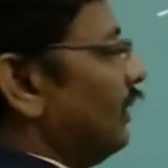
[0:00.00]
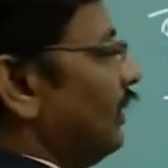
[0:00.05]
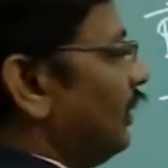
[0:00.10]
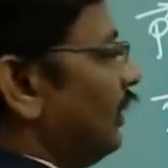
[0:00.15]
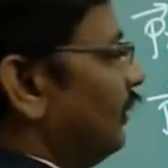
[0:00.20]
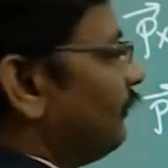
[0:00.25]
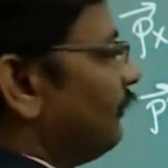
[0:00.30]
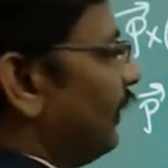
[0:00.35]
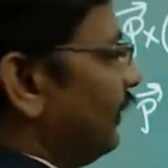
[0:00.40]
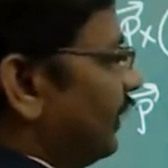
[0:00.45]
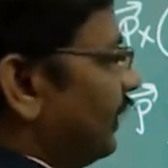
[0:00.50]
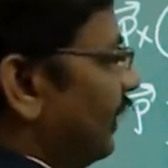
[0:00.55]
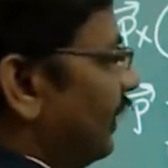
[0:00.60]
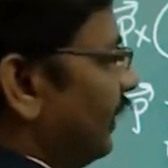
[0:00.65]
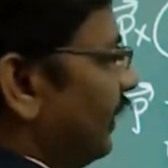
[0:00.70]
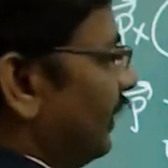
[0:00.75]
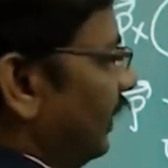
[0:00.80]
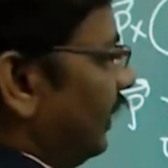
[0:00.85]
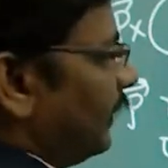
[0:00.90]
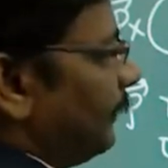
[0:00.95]
if I
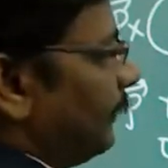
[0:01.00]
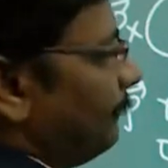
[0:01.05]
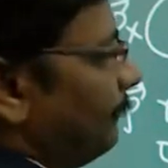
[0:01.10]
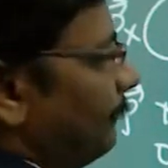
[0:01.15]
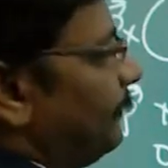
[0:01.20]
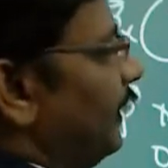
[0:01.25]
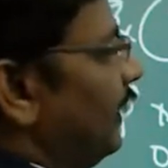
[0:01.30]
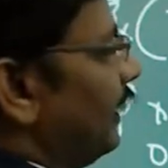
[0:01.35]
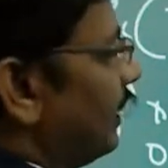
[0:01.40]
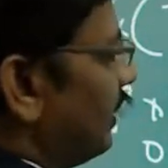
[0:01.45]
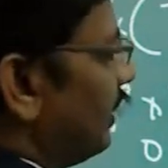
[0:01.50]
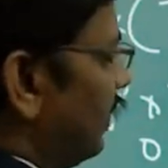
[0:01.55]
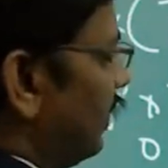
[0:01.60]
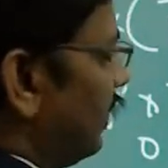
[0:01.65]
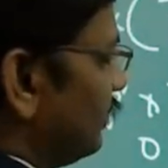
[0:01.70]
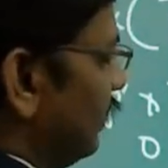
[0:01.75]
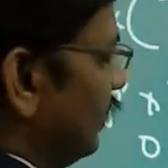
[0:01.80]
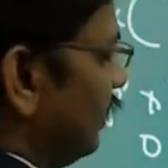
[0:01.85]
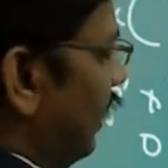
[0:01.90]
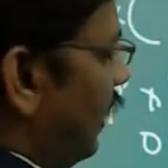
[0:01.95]
take it P
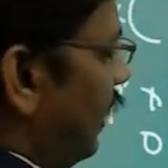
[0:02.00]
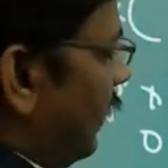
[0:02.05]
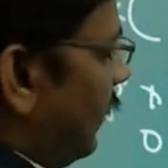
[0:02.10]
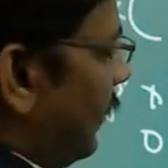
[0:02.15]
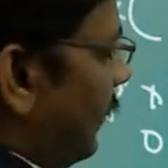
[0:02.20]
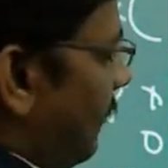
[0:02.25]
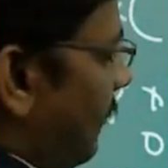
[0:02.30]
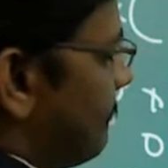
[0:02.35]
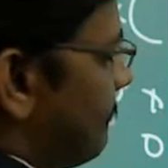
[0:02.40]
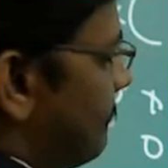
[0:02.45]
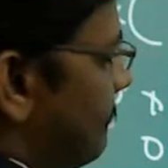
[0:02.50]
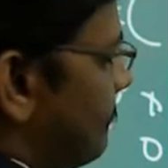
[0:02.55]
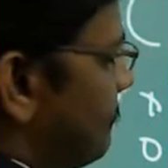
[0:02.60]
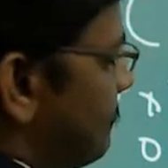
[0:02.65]
cross R,